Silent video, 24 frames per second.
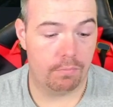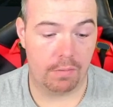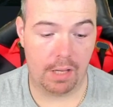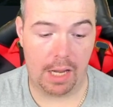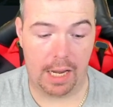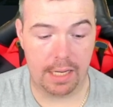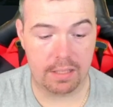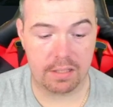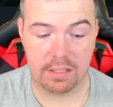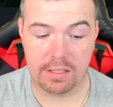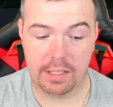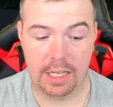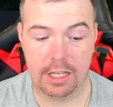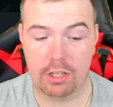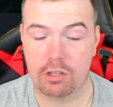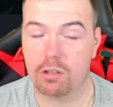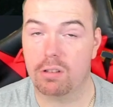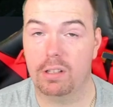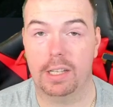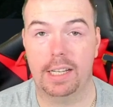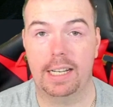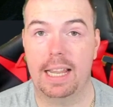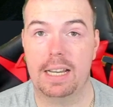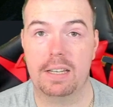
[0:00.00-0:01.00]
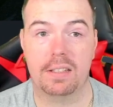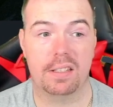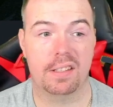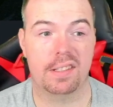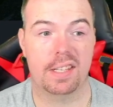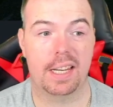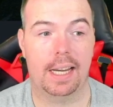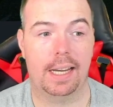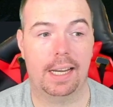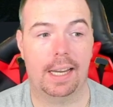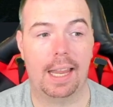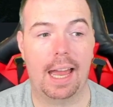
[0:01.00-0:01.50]
it's literally less than
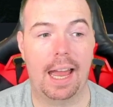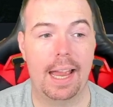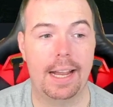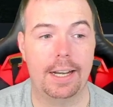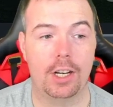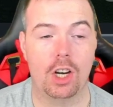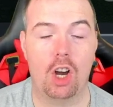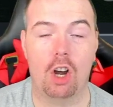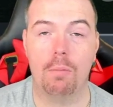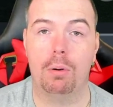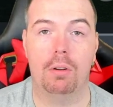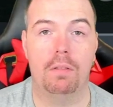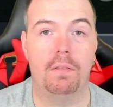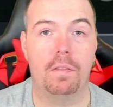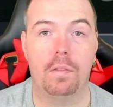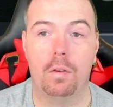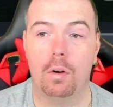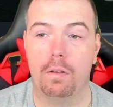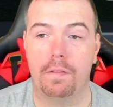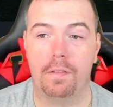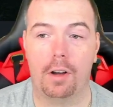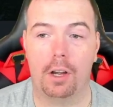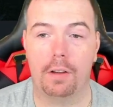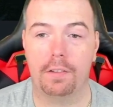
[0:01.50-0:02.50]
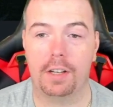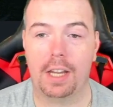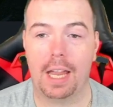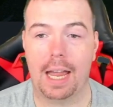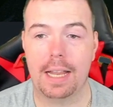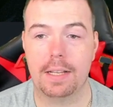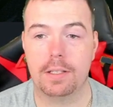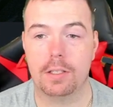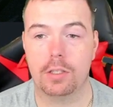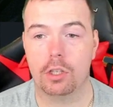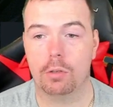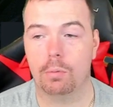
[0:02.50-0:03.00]
10k,
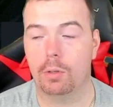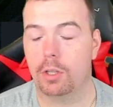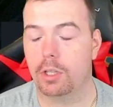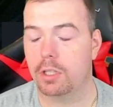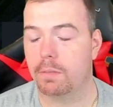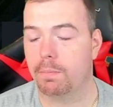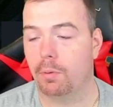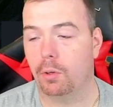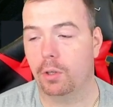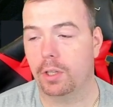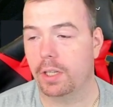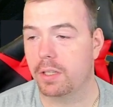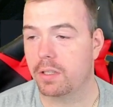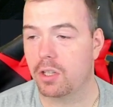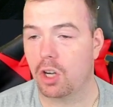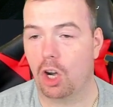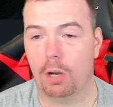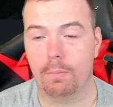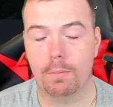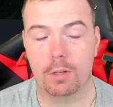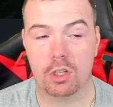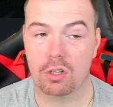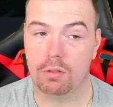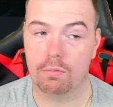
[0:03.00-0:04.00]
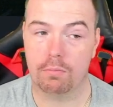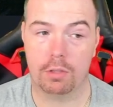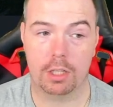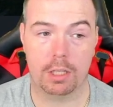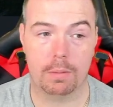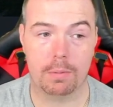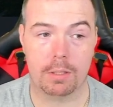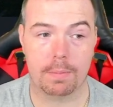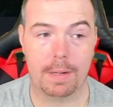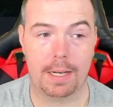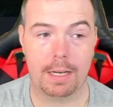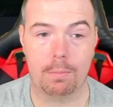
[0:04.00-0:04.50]
9.45k to do at this point in time. You shouldn't really
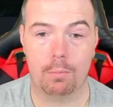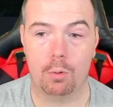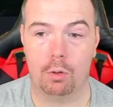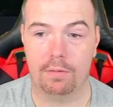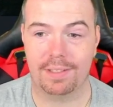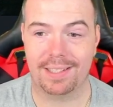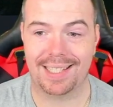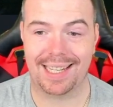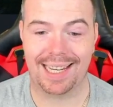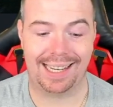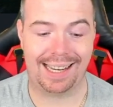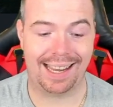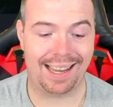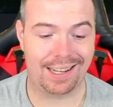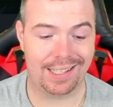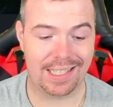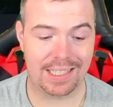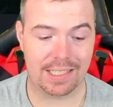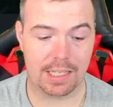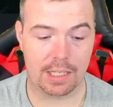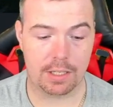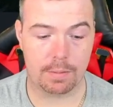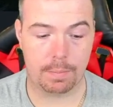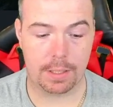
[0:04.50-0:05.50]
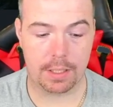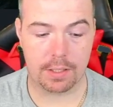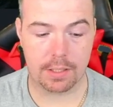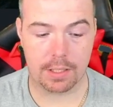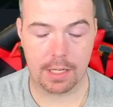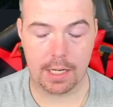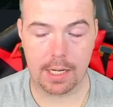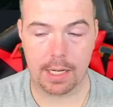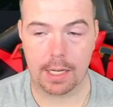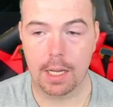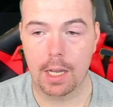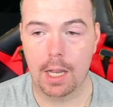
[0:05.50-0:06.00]
be spending more than 10k on this
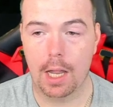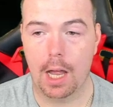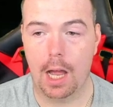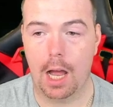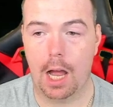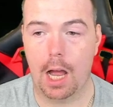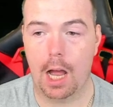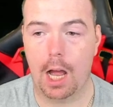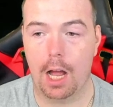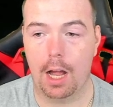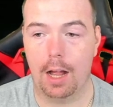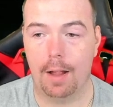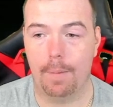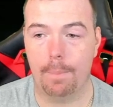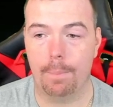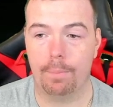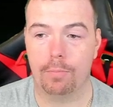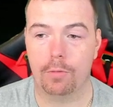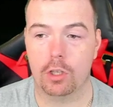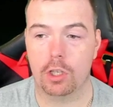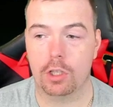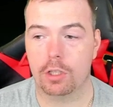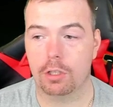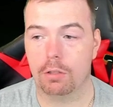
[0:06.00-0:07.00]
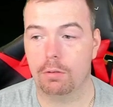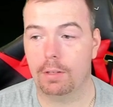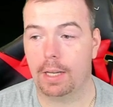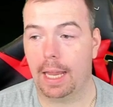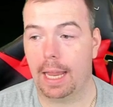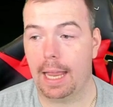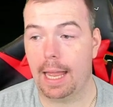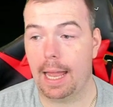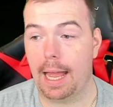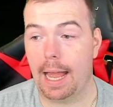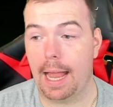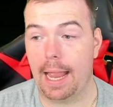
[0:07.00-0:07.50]
SBC. You do
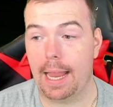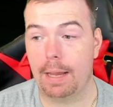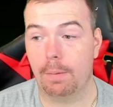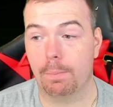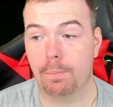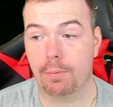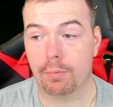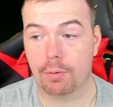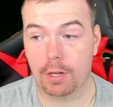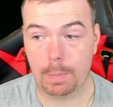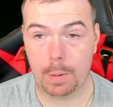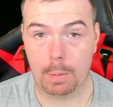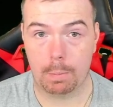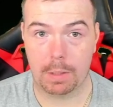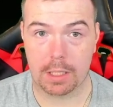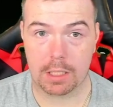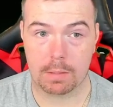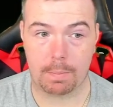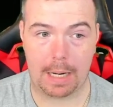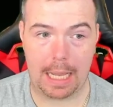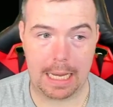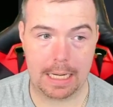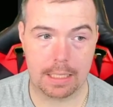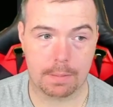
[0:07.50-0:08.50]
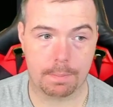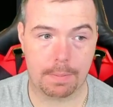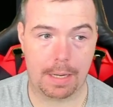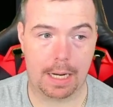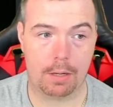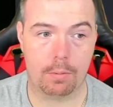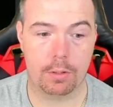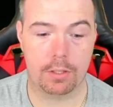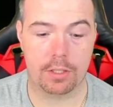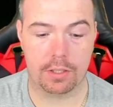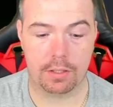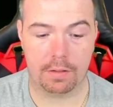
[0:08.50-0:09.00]
get a premium mixed players
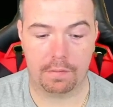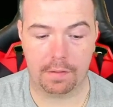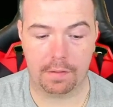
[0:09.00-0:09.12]
pack, which is a